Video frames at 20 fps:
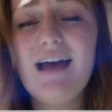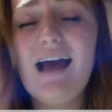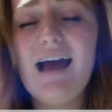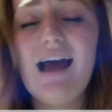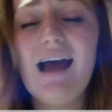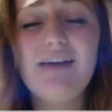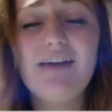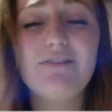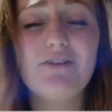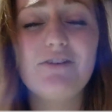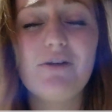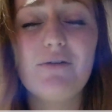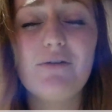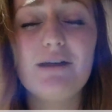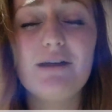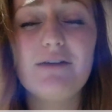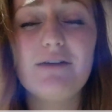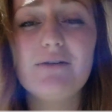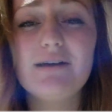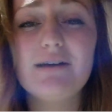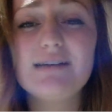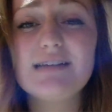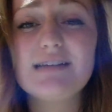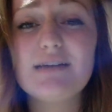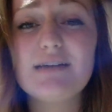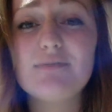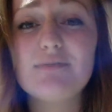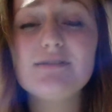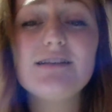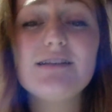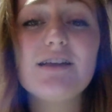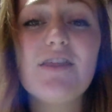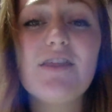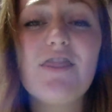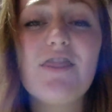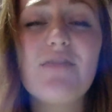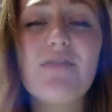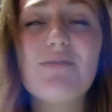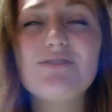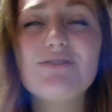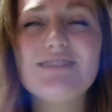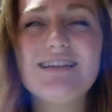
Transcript: I don't know what it was. It was the most